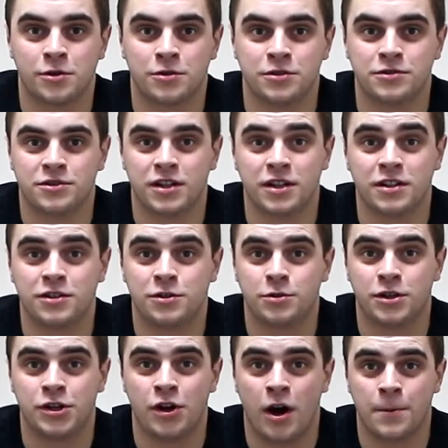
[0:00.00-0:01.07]
goes
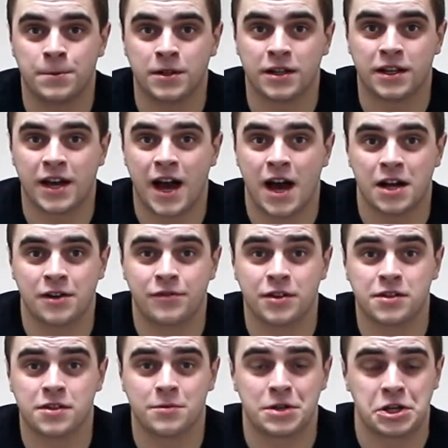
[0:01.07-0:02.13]
into adopting a cat if
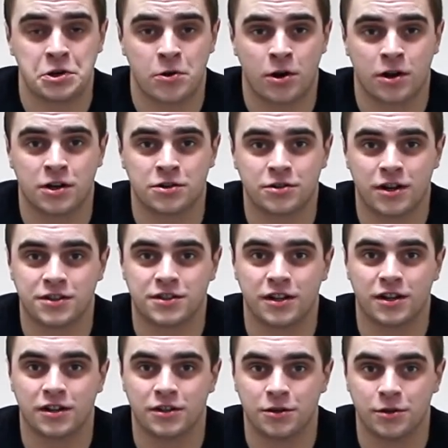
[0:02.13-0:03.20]
it's something you are
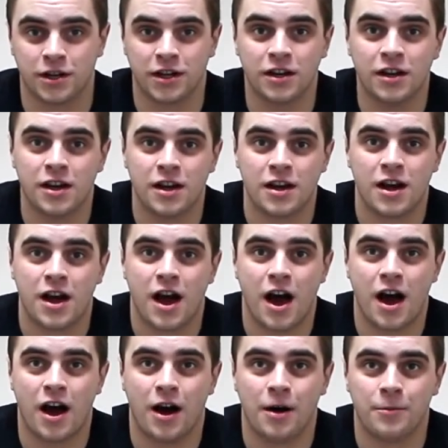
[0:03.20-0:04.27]
interested in doing.
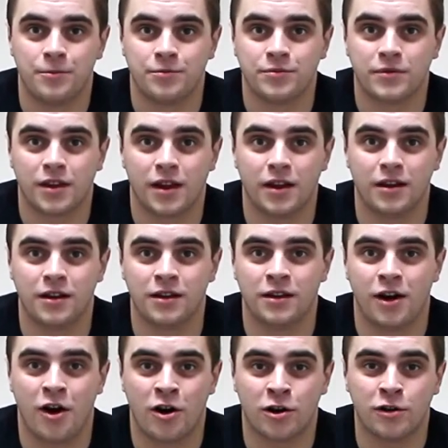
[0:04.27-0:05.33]

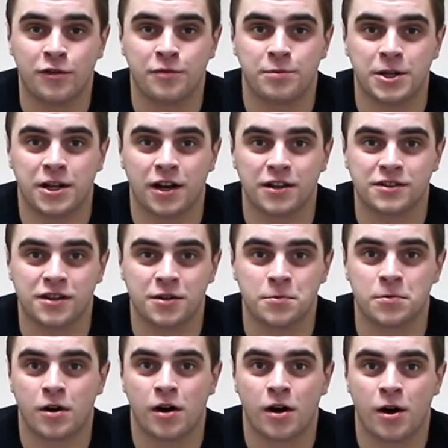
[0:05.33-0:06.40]
ARF, because they
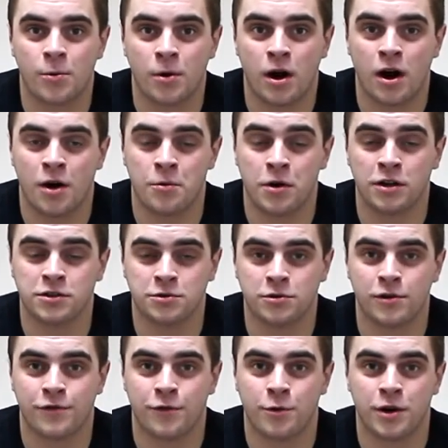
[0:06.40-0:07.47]
want
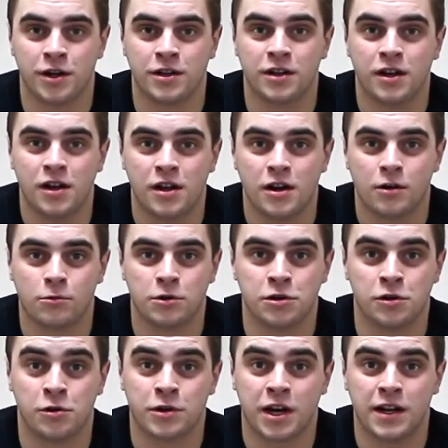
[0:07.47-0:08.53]
to avoid
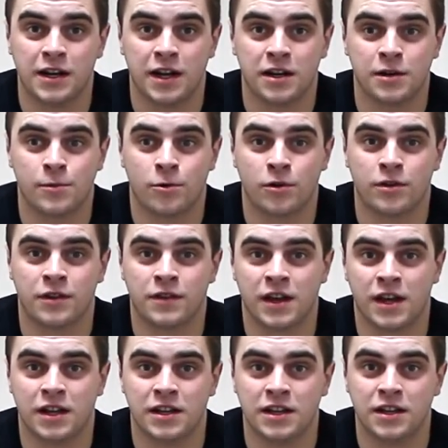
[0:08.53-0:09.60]
relocating any more than
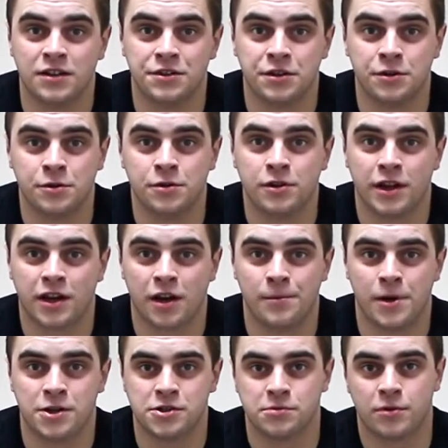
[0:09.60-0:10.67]
they need to, like I
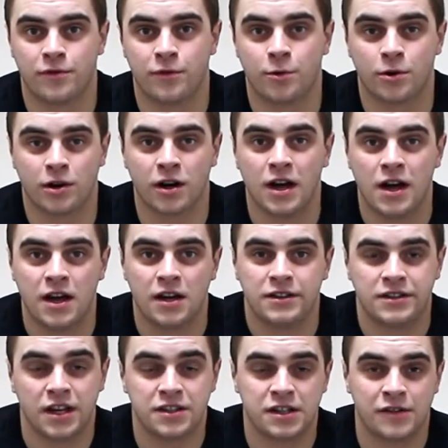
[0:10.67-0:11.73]
mentioned before,
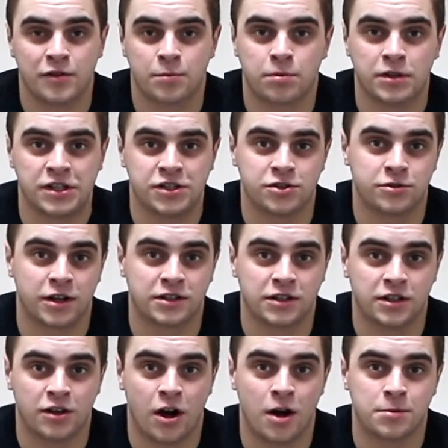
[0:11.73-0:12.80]
does have a pretty strict
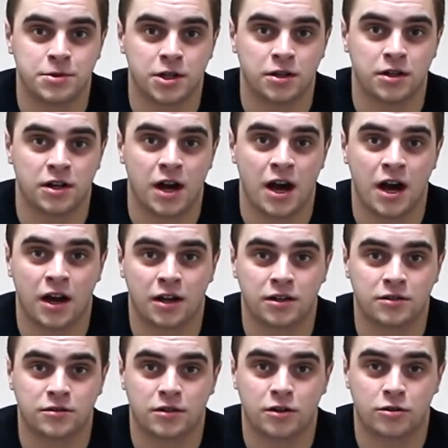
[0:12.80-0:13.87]
adoption
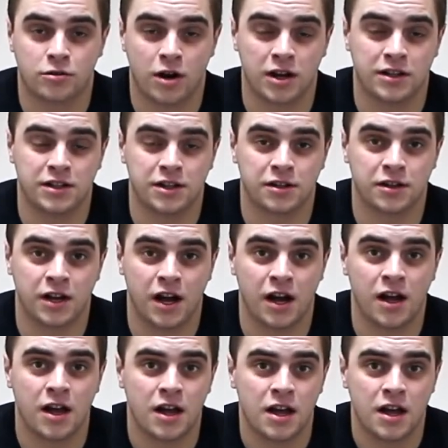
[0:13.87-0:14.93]

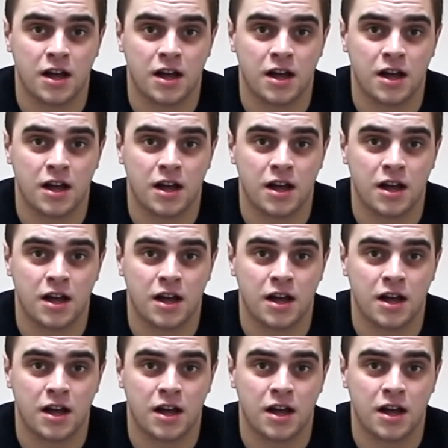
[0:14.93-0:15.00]
criteria.